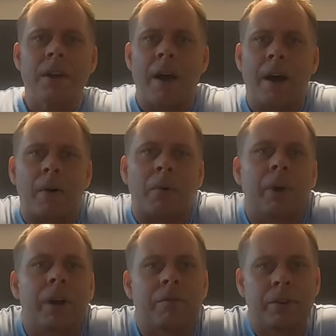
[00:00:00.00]
Now,
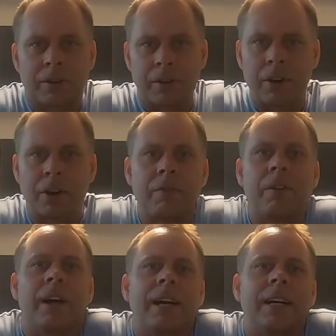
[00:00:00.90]
when I first learned
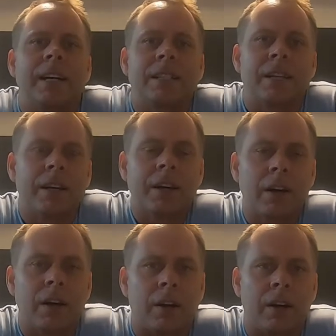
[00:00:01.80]
fly casting,
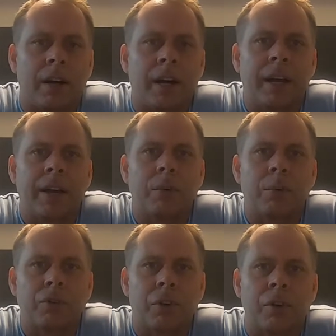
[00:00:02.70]
I
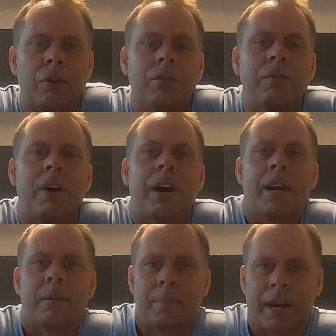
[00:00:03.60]
was on a long flight
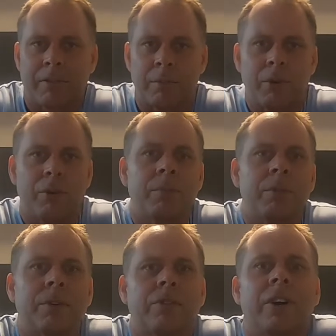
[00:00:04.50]
back from Europe
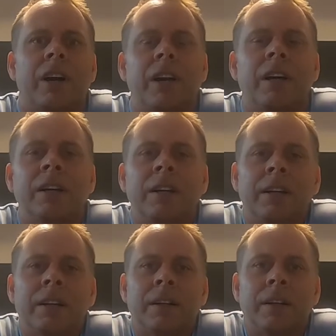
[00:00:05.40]
to Australia,
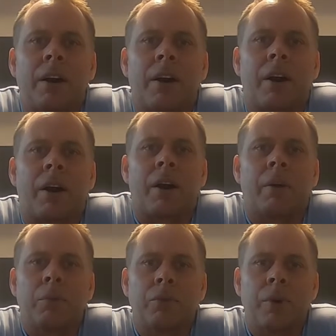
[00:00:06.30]
and I
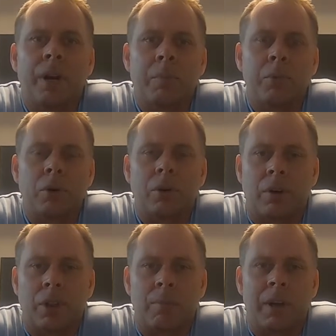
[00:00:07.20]
was reading a book
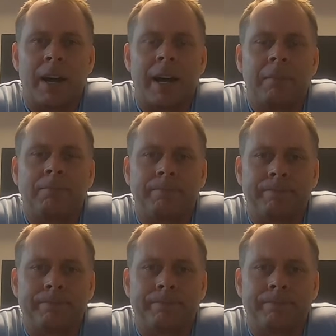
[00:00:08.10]
on the plane,